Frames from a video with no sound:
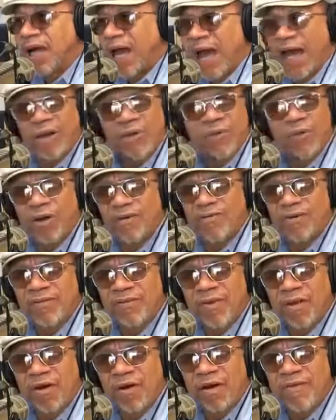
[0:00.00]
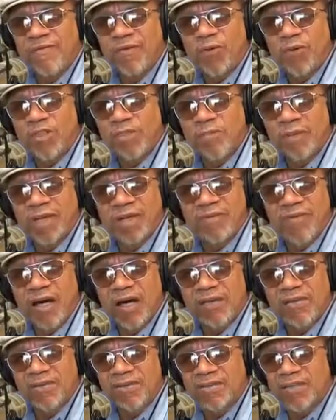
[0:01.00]
I don't know if of law enforcement or of
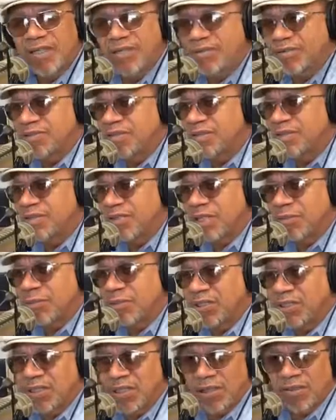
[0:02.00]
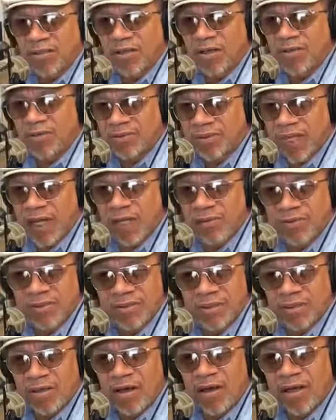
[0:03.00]
others, there is this empathy that goes out to
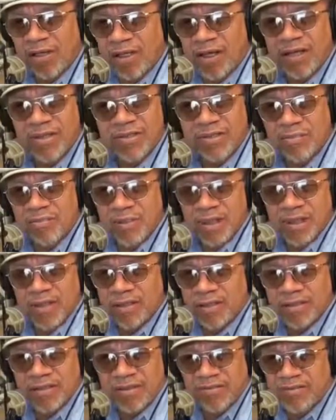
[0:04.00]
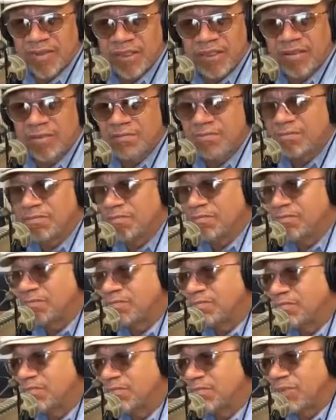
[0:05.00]
the Caucasian male as a victim
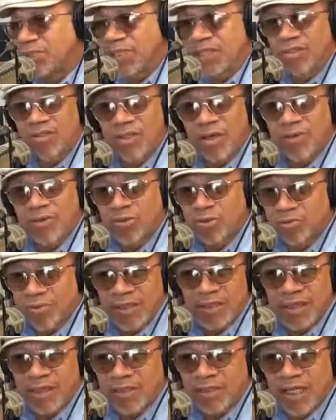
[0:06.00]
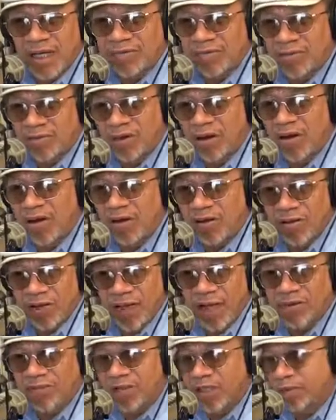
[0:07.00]
in total, because after all,
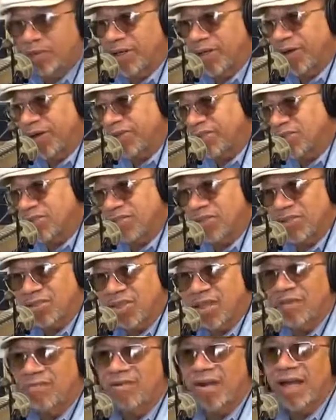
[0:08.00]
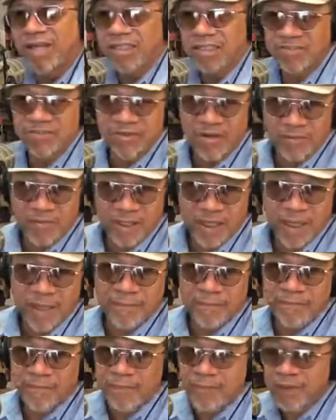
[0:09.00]
African Americans took their rights from him.
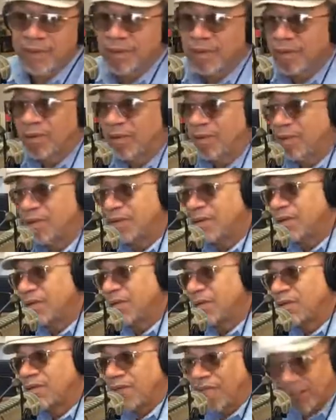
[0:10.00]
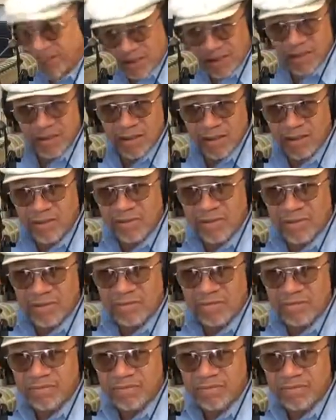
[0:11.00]
That's the illusion.